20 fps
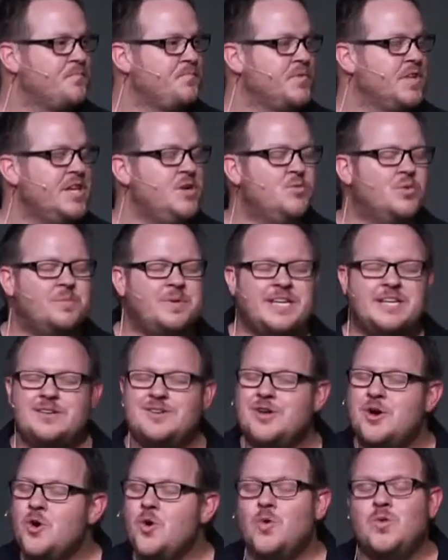He will be
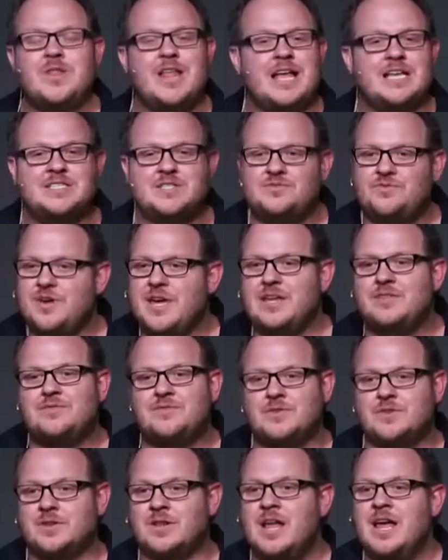no less
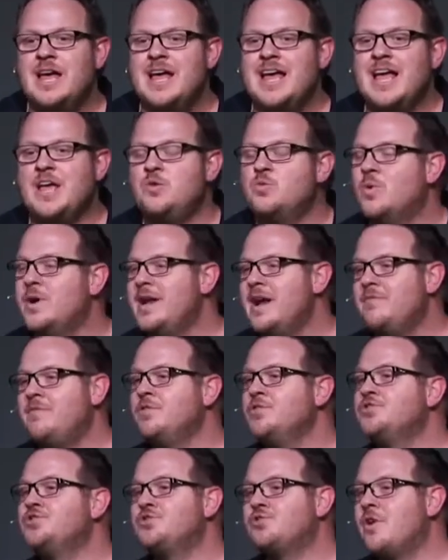faithful in
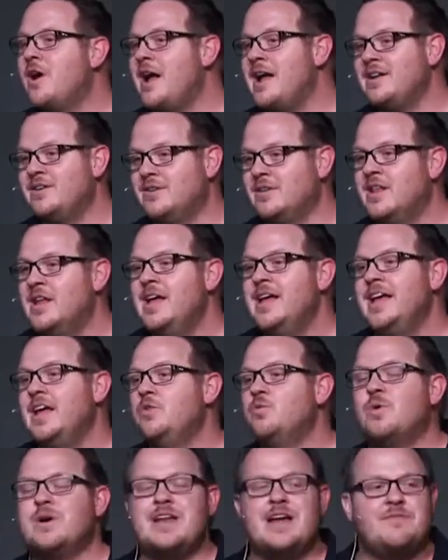whatever trial,
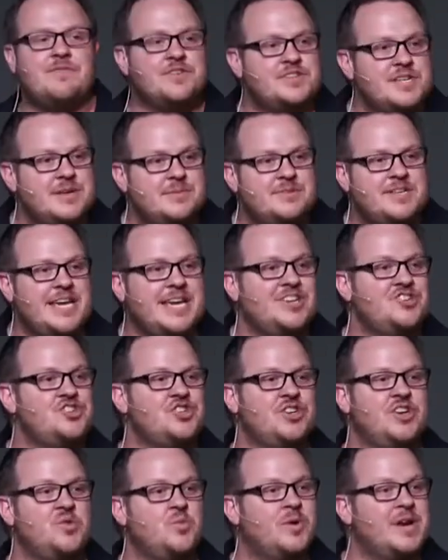in whatever
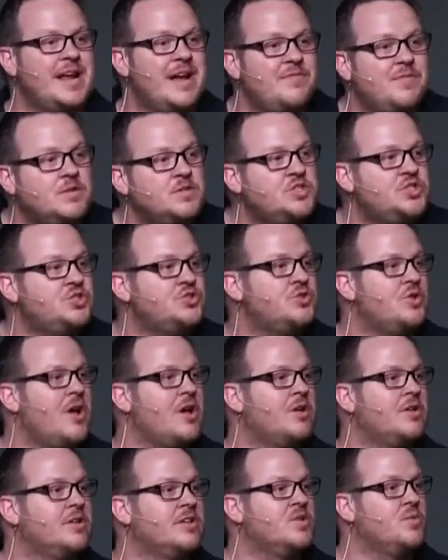temptation, in whatever
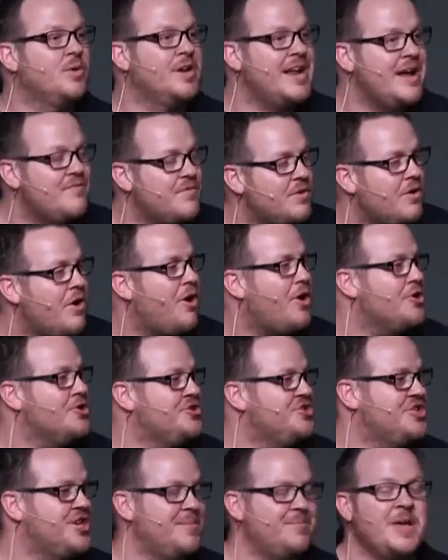struggle, in whatever
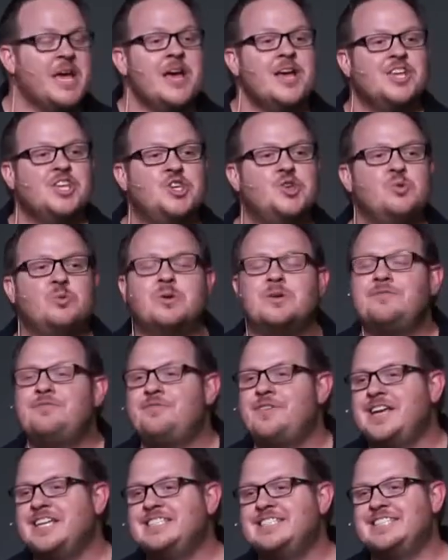hardship you are
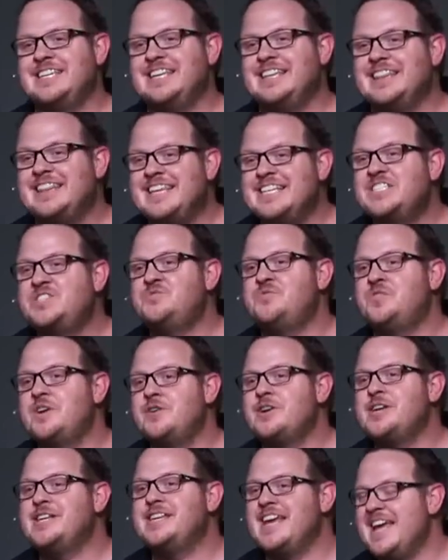facing this
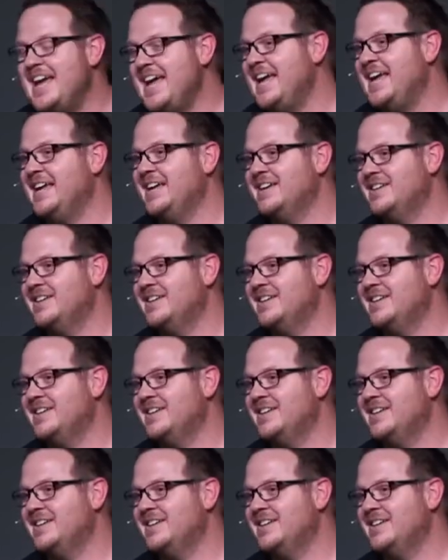very day